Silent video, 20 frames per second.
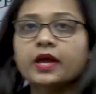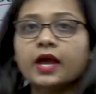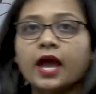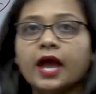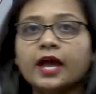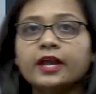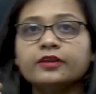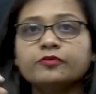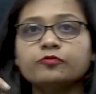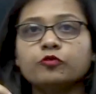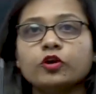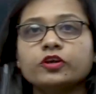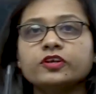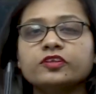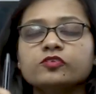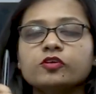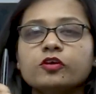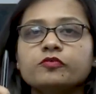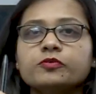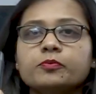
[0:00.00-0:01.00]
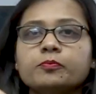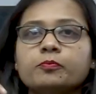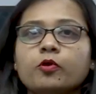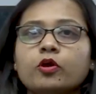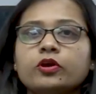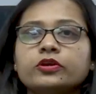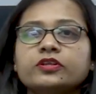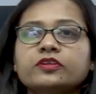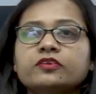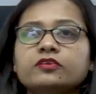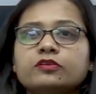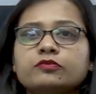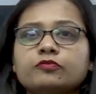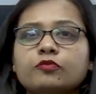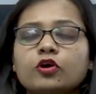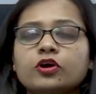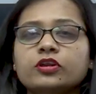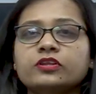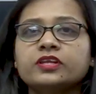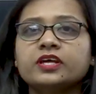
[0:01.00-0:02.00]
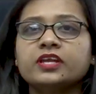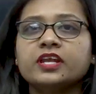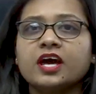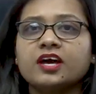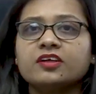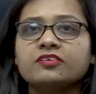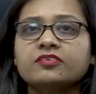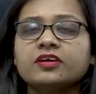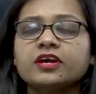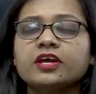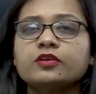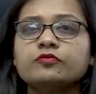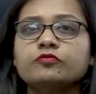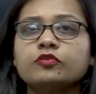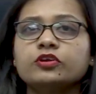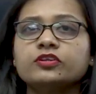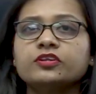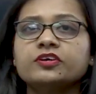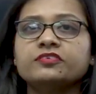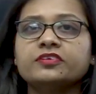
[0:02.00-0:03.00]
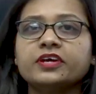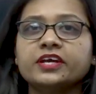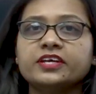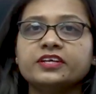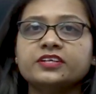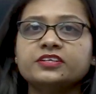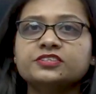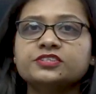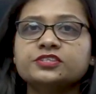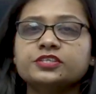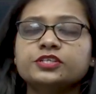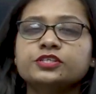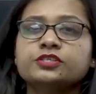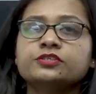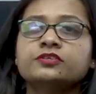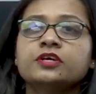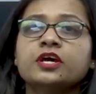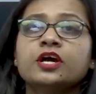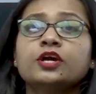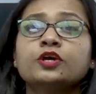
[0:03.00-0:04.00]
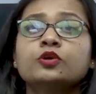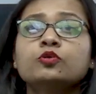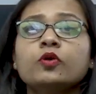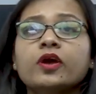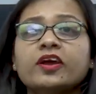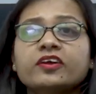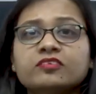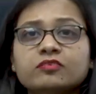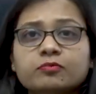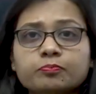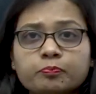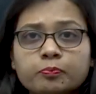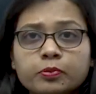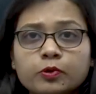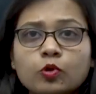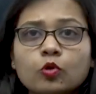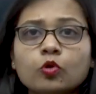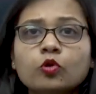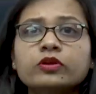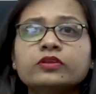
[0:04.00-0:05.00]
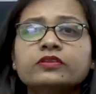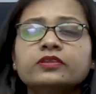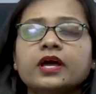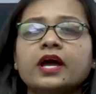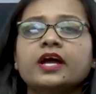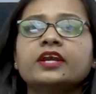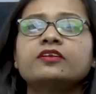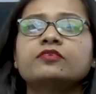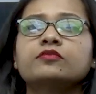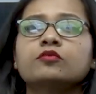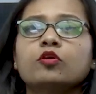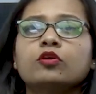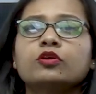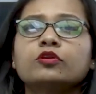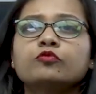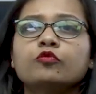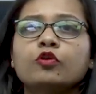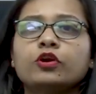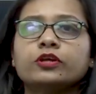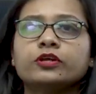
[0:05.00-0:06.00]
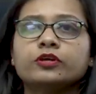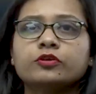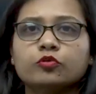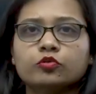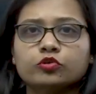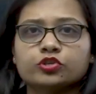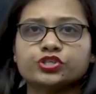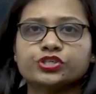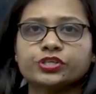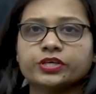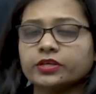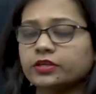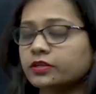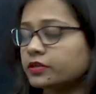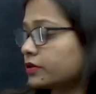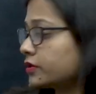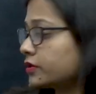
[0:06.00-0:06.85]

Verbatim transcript: And what is of importance for the NASA and for the scientist is to explore that salt water ocean.